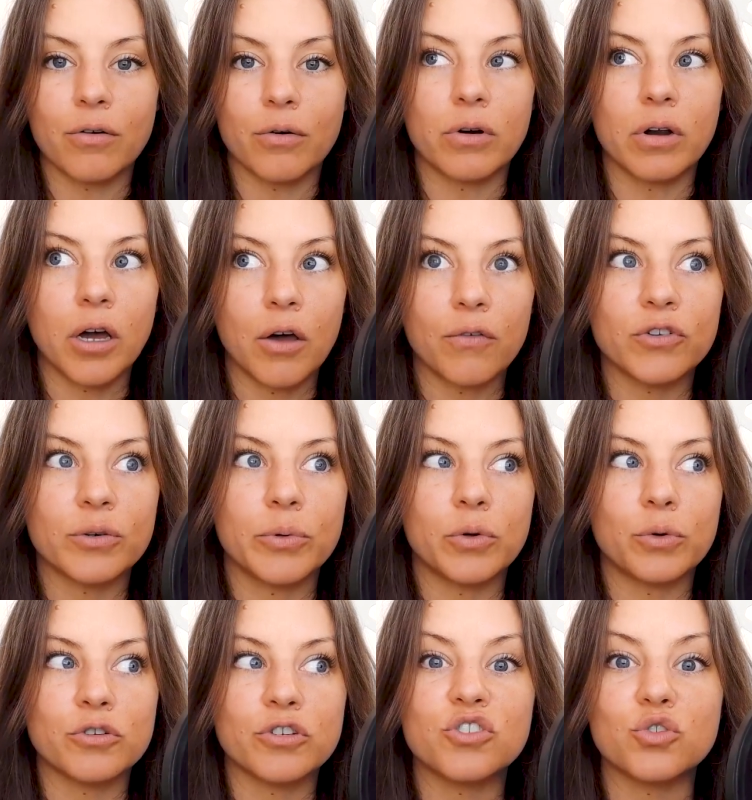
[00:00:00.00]
or uncomfortable
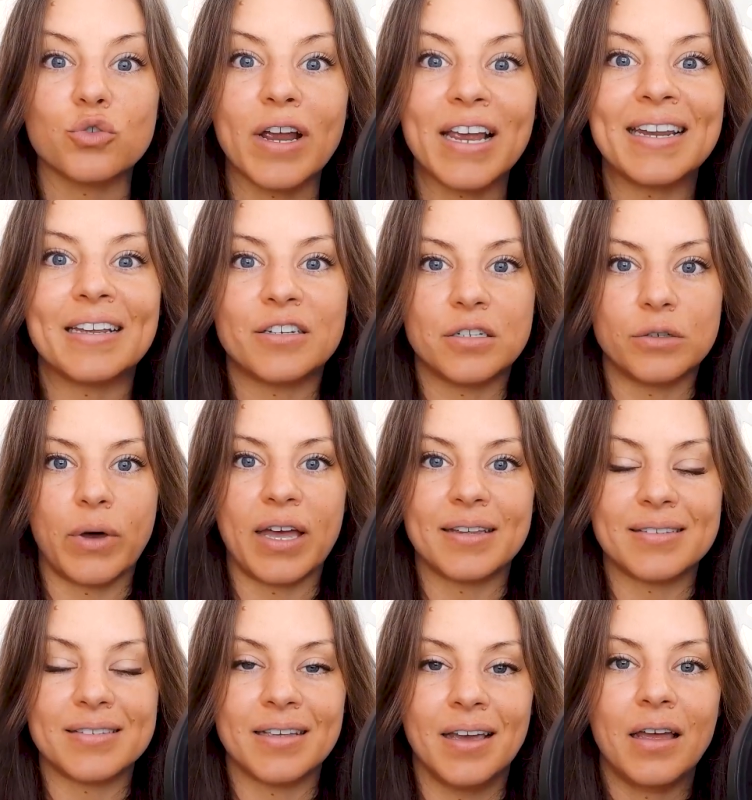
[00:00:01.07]
or straining to
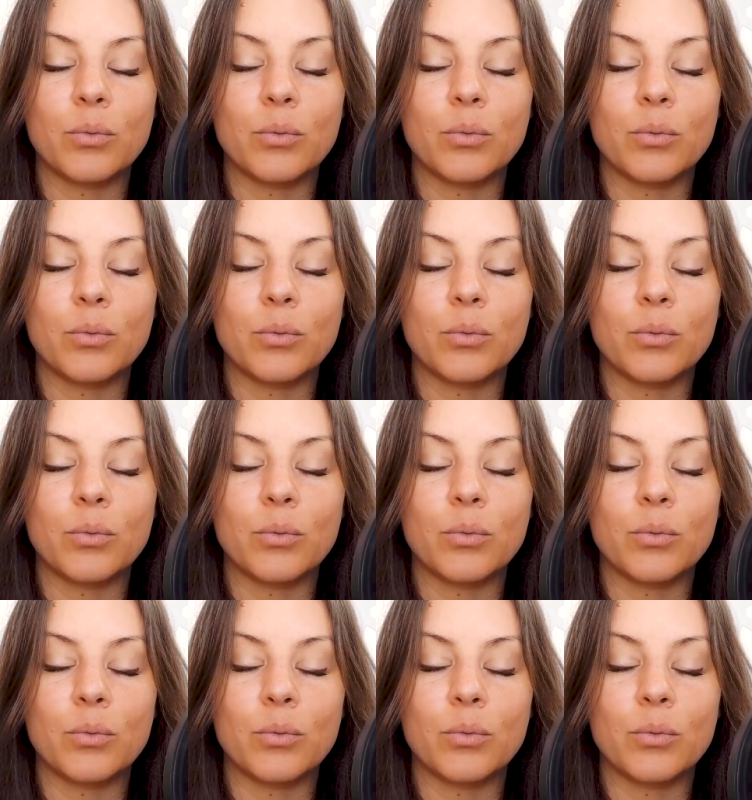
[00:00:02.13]
us.